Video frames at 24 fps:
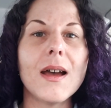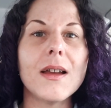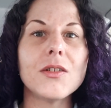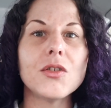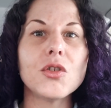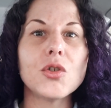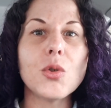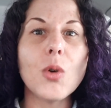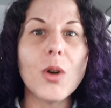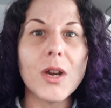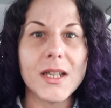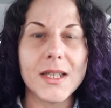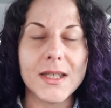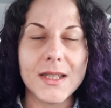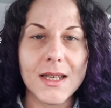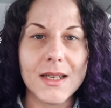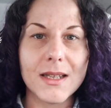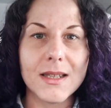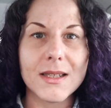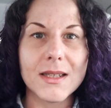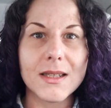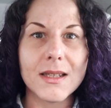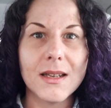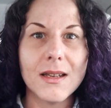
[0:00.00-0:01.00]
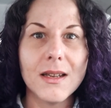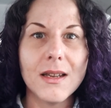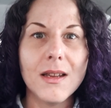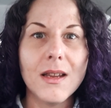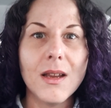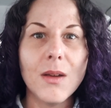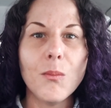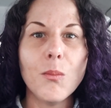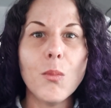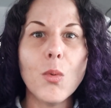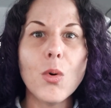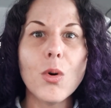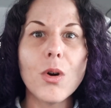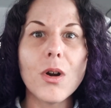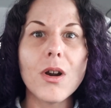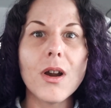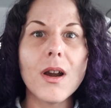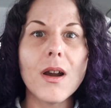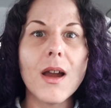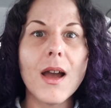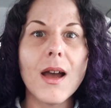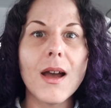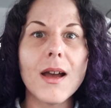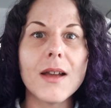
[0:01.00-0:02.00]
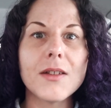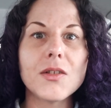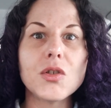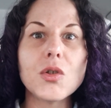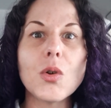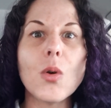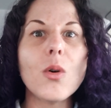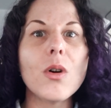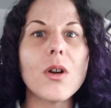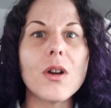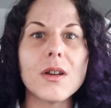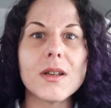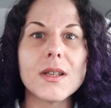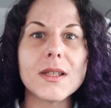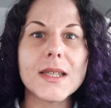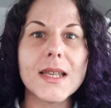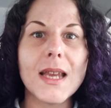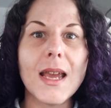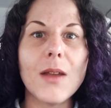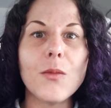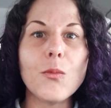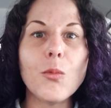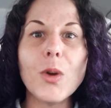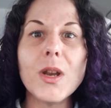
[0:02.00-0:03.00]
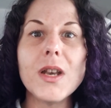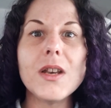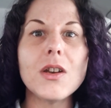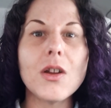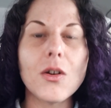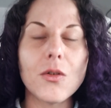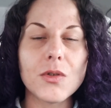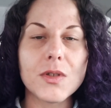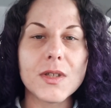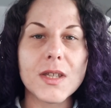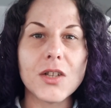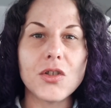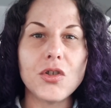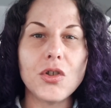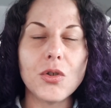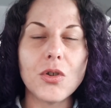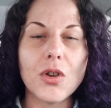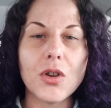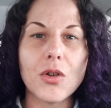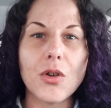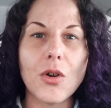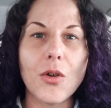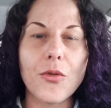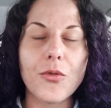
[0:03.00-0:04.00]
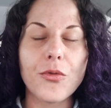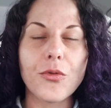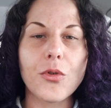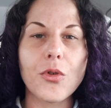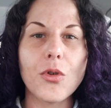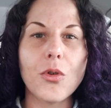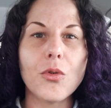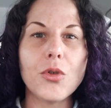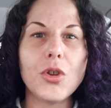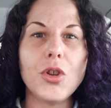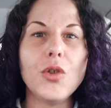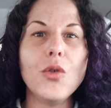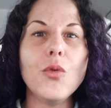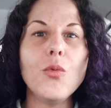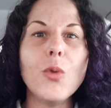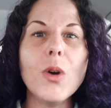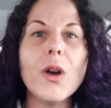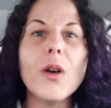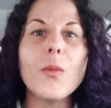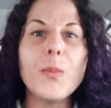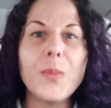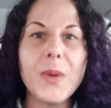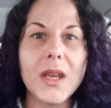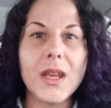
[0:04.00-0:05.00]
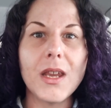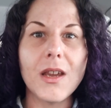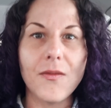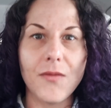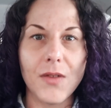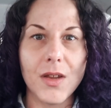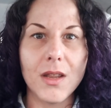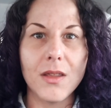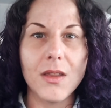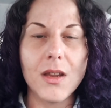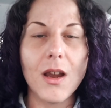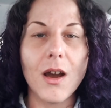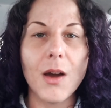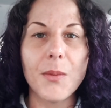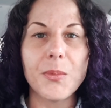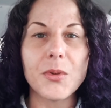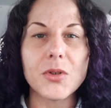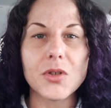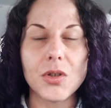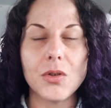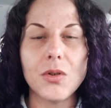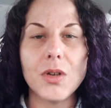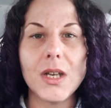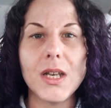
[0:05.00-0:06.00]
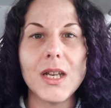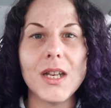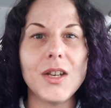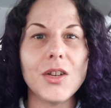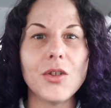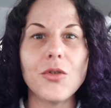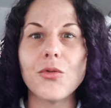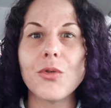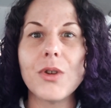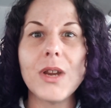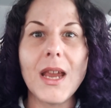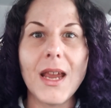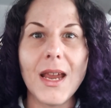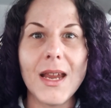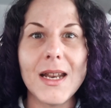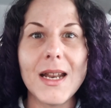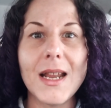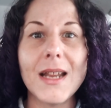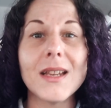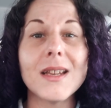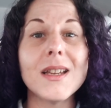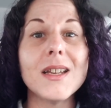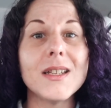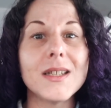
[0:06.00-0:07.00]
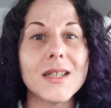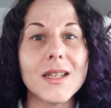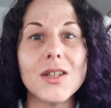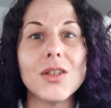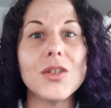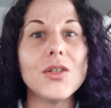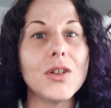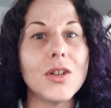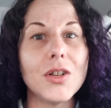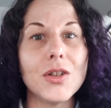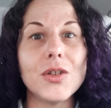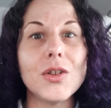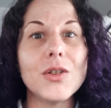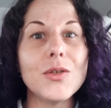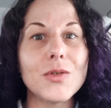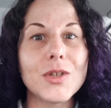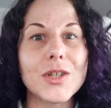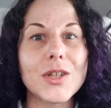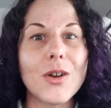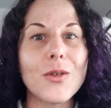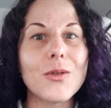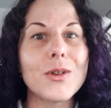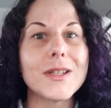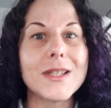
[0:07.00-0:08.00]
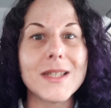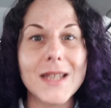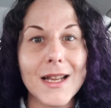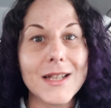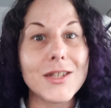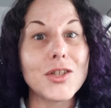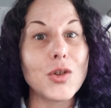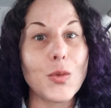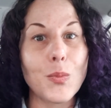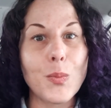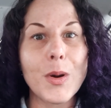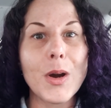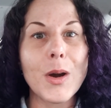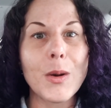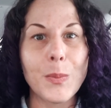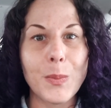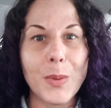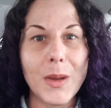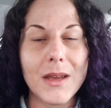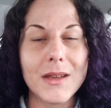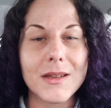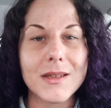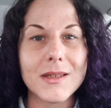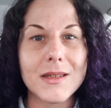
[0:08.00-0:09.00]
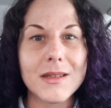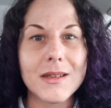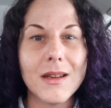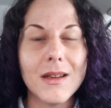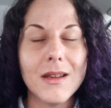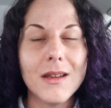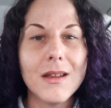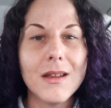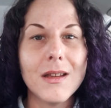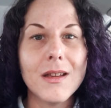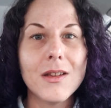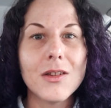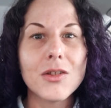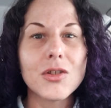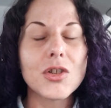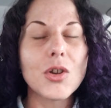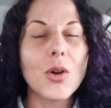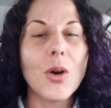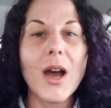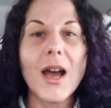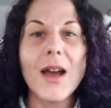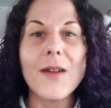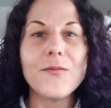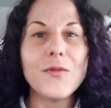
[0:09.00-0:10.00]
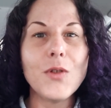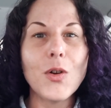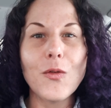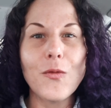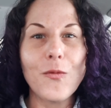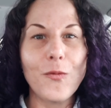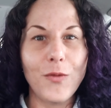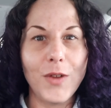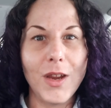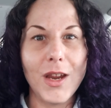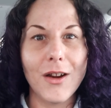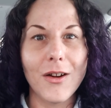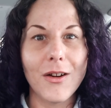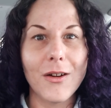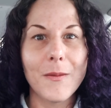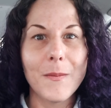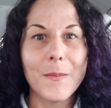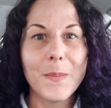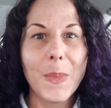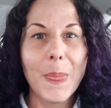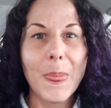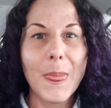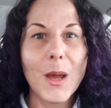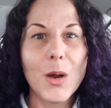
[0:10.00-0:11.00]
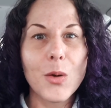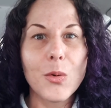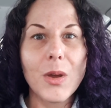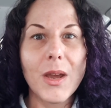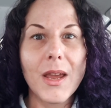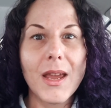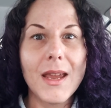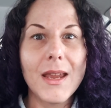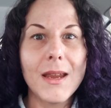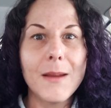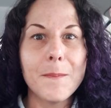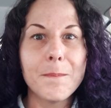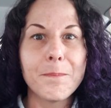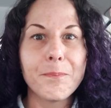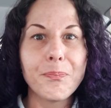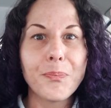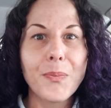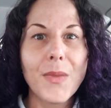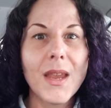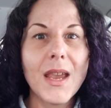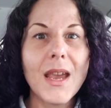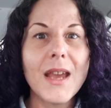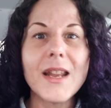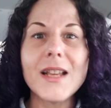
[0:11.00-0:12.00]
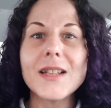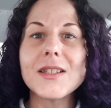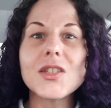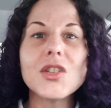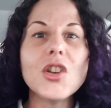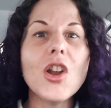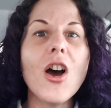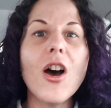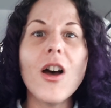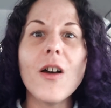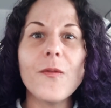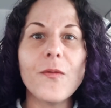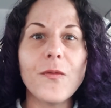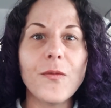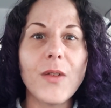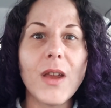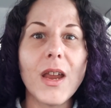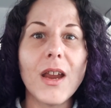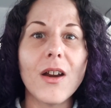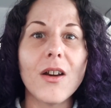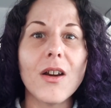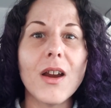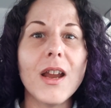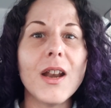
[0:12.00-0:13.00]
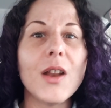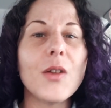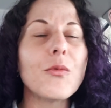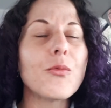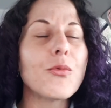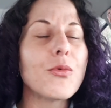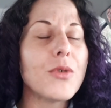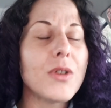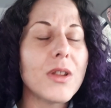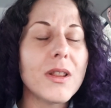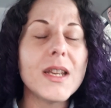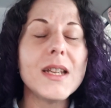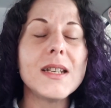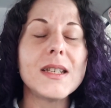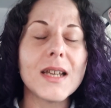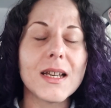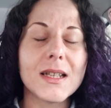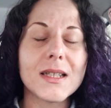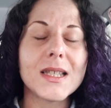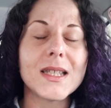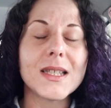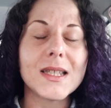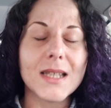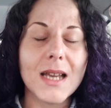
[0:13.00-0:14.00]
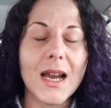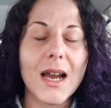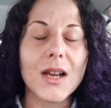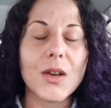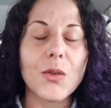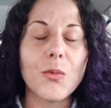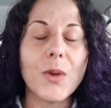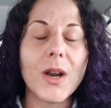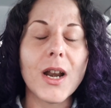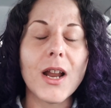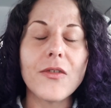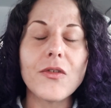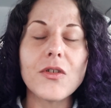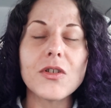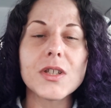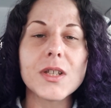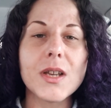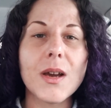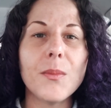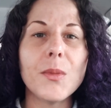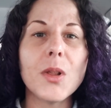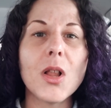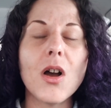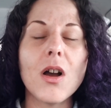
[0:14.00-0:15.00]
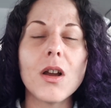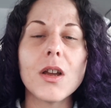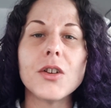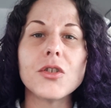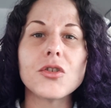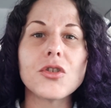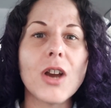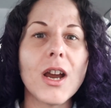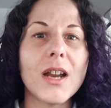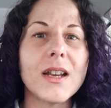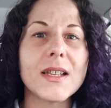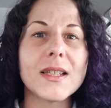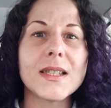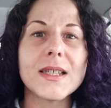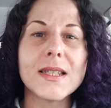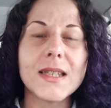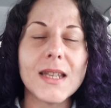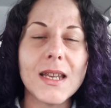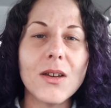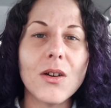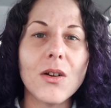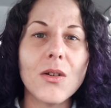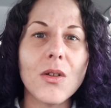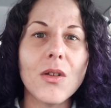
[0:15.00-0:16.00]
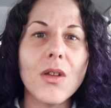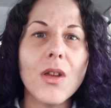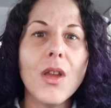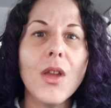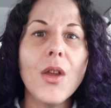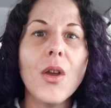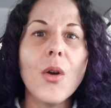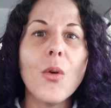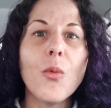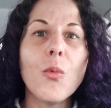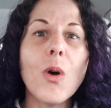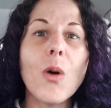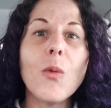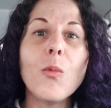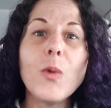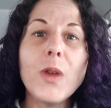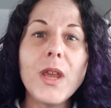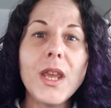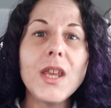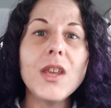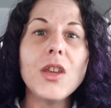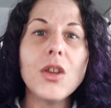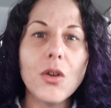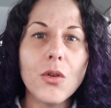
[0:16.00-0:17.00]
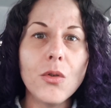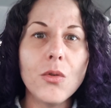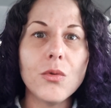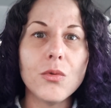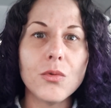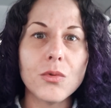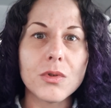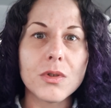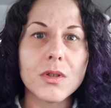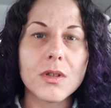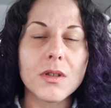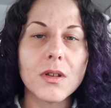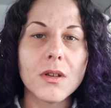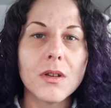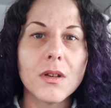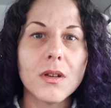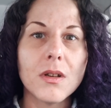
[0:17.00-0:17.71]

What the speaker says: choices, more doors and windows that you can go through. You will be given the opportunity to create and continue to do so, because that's your purpose. So have no fear, okay? And it's not fair, and it really does suck when others come along and try to steal what we use